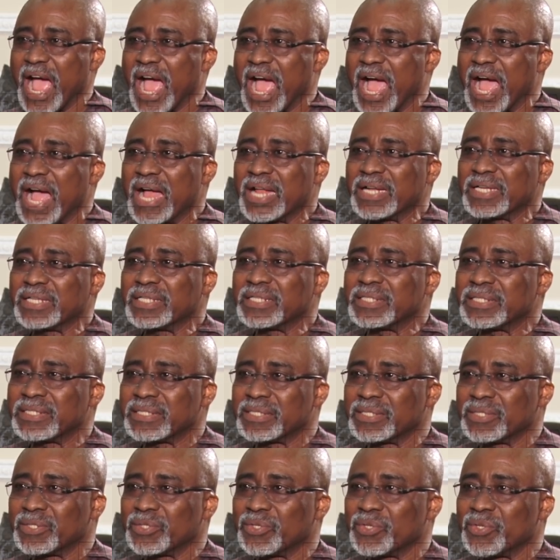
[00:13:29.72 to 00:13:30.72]
And
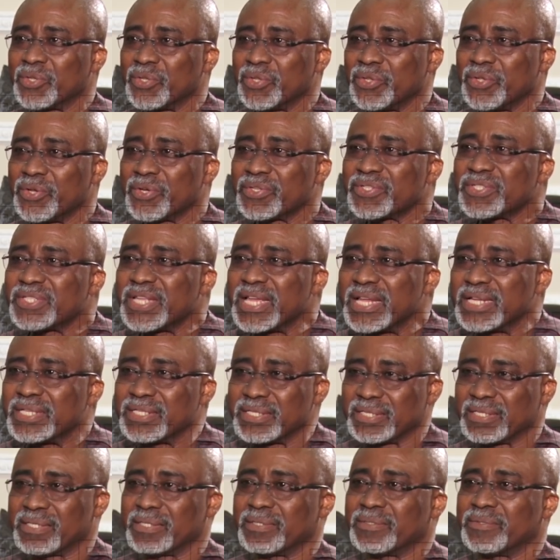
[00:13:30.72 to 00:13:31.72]
your
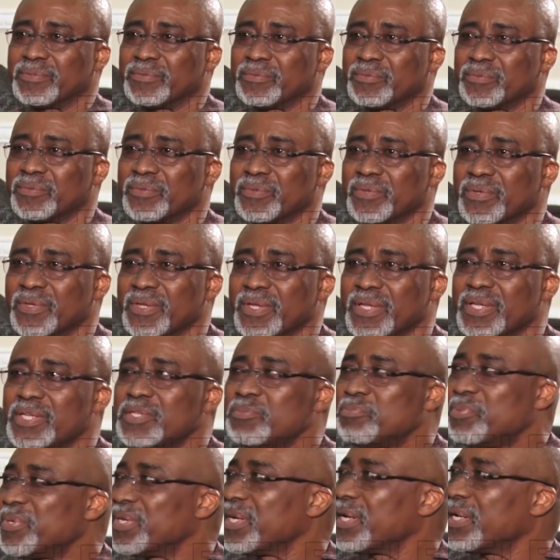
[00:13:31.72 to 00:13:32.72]
state
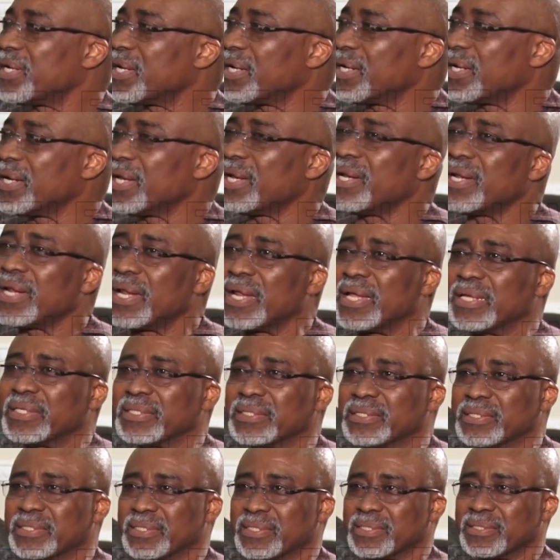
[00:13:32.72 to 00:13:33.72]
is bigger than
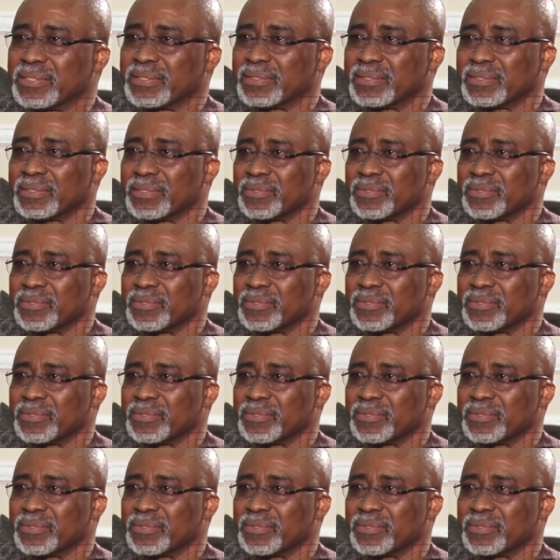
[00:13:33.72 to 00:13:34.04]
Netherlands.